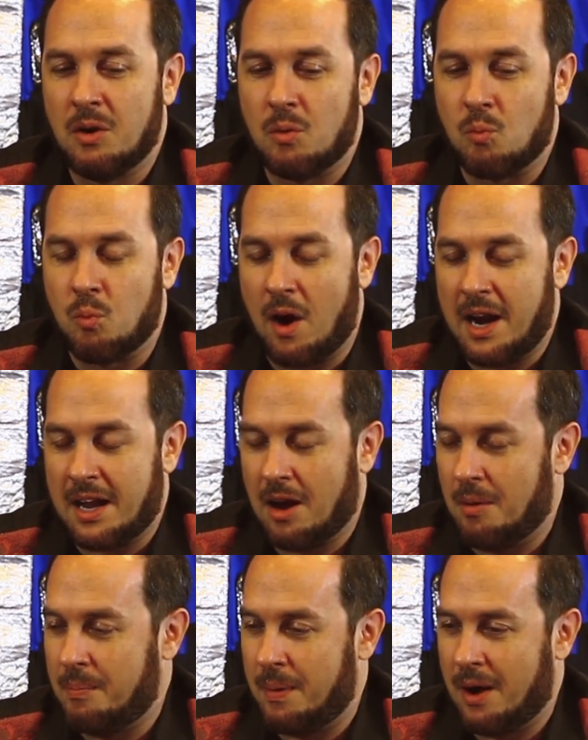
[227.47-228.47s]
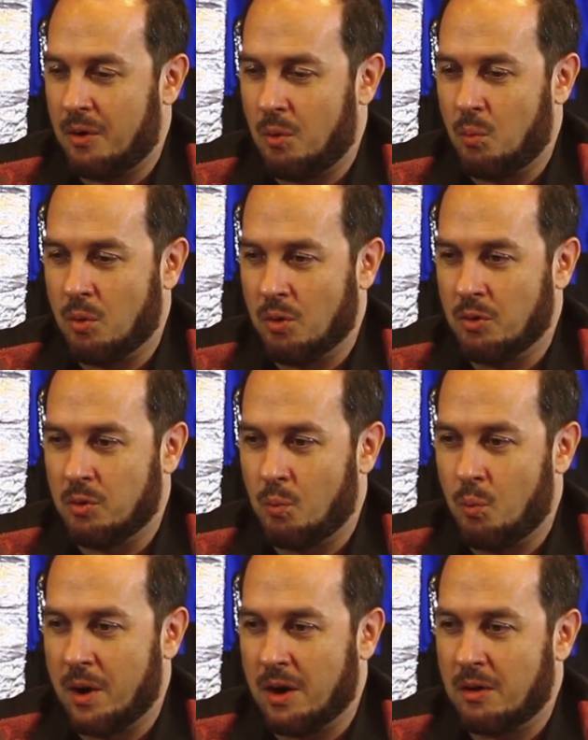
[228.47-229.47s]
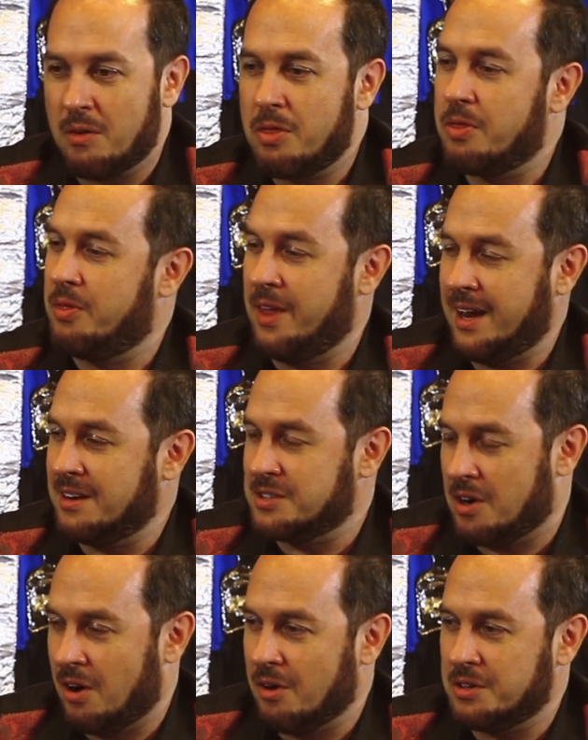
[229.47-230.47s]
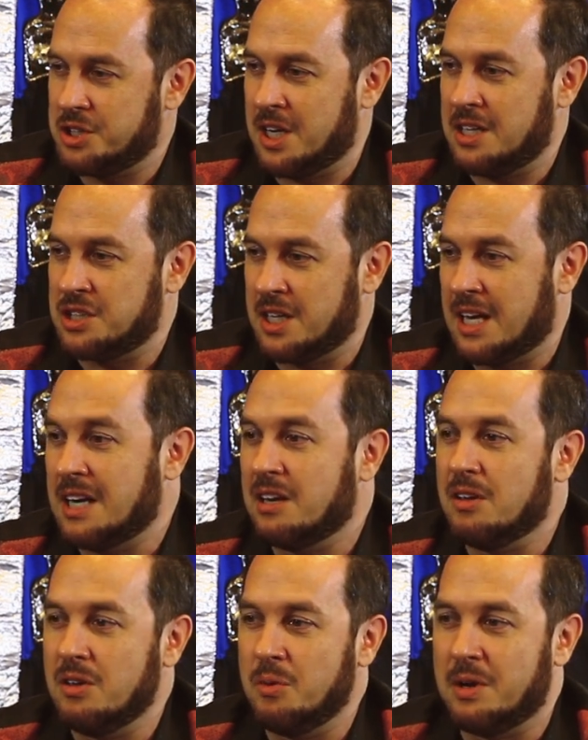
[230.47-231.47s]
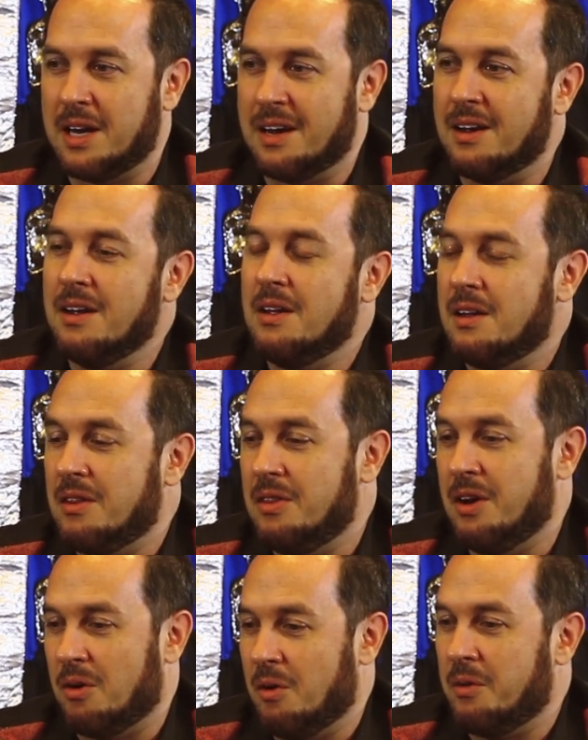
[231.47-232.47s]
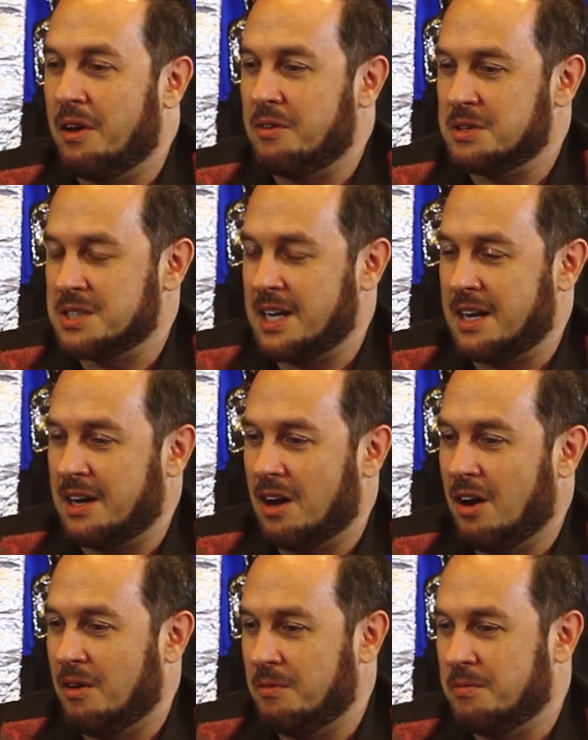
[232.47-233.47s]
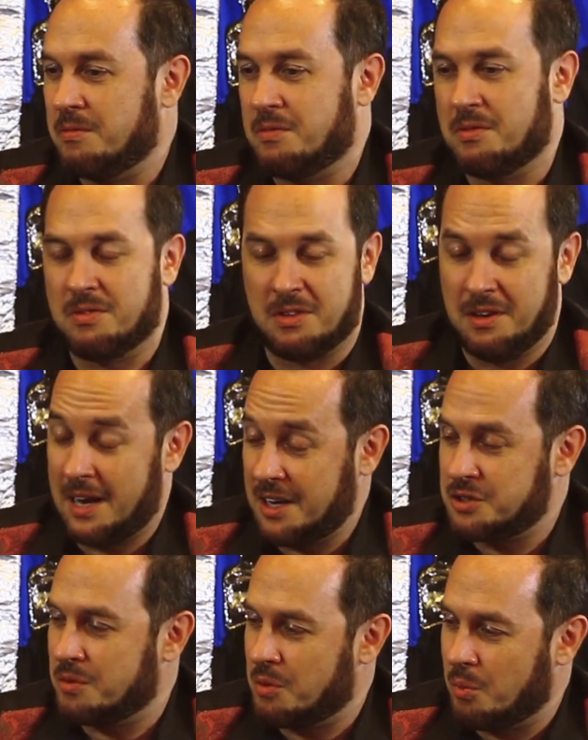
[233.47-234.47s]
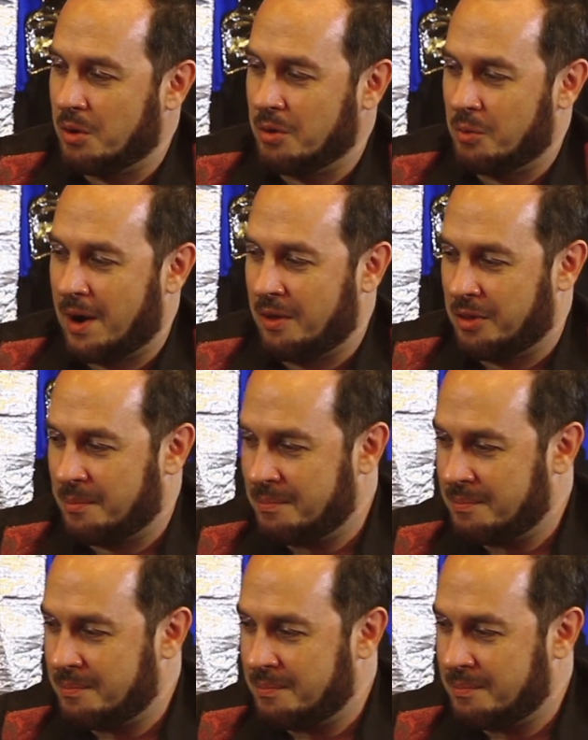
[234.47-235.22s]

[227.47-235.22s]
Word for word: writing about a world where things are changing, including their own understanding of the nature of the world around them.